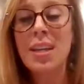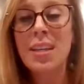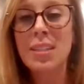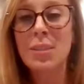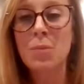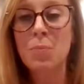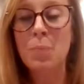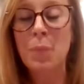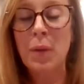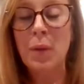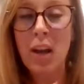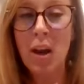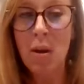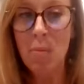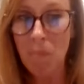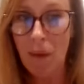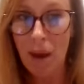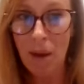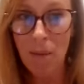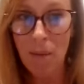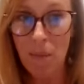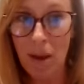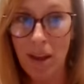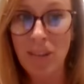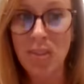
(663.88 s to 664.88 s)
has become
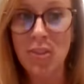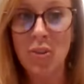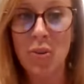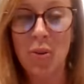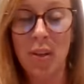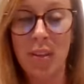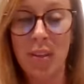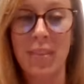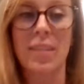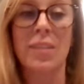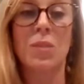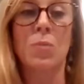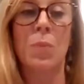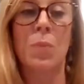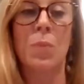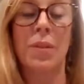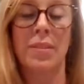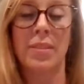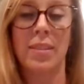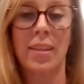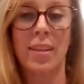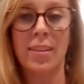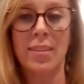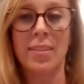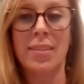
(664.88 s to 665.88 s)
my mentor in this
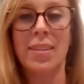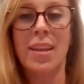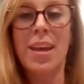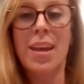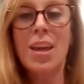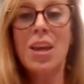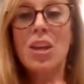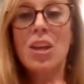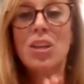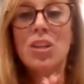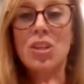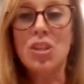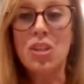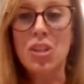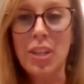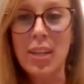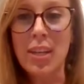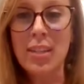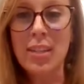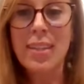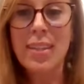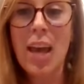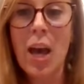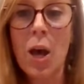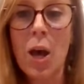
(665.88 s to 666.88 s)
business. She
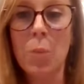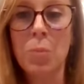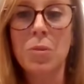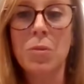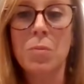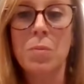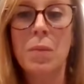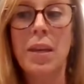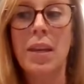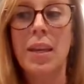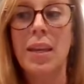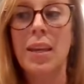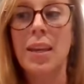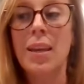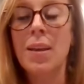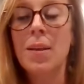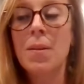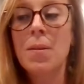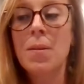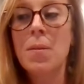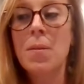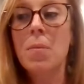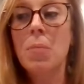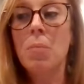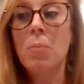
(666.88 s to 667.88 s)
has helped me
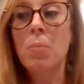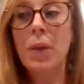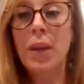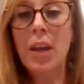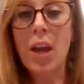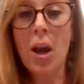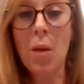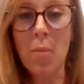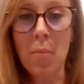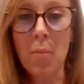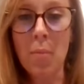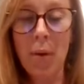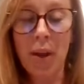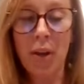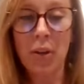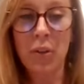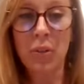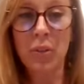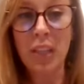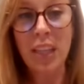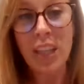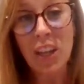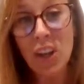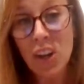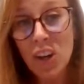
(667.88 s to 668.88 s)
become a better
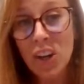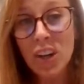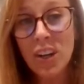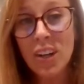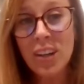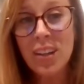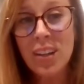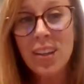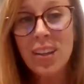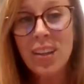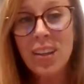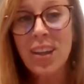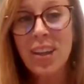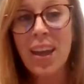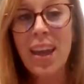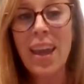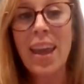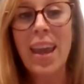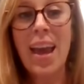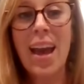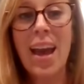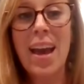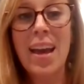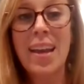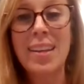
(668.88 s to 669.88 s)
leader
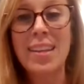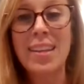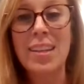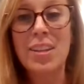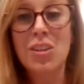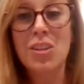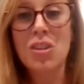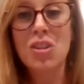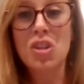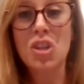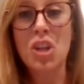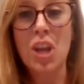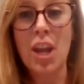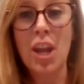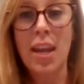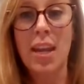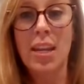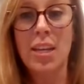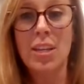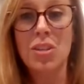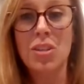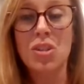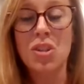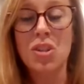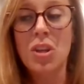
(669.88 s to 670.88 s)
and
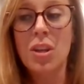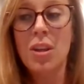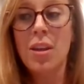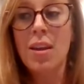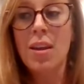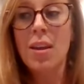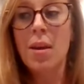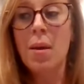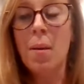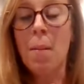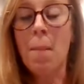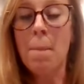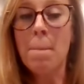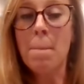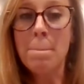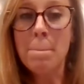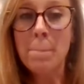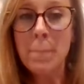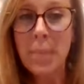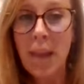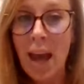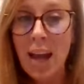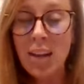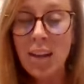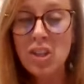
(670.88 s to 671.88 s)
change
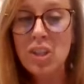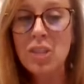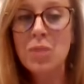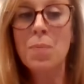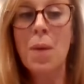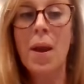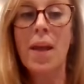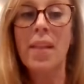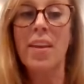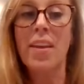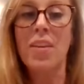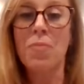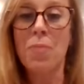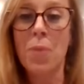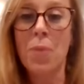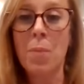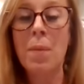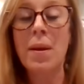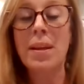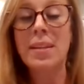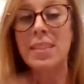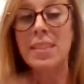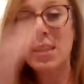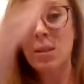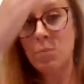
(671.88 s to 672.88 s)
not just my life, but
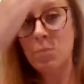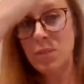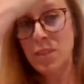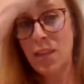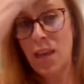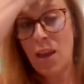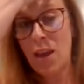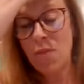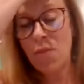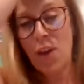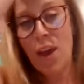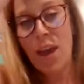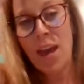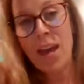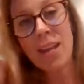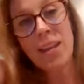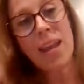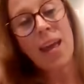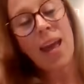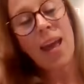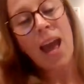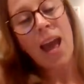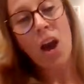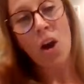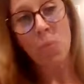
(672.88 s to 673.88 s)
my team's life,
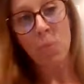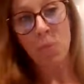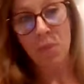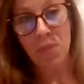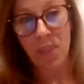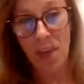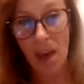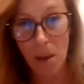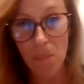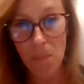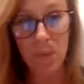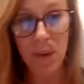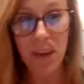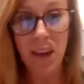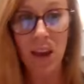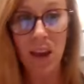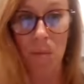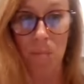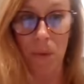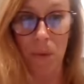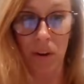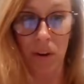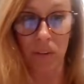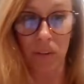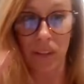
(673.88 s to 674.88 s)
and help them become
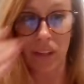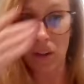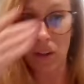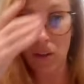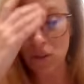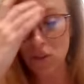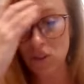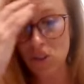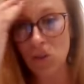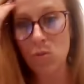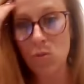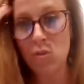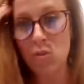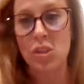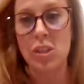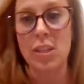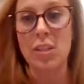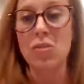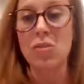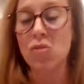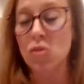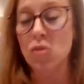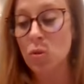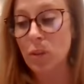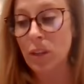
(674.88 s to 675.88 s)
better leaders too.
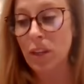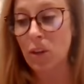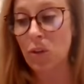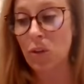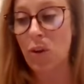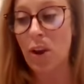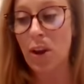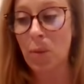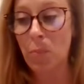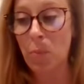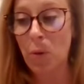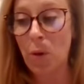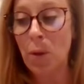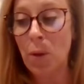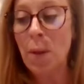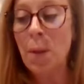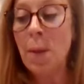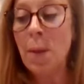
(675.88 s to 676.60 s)
She's truly incredible.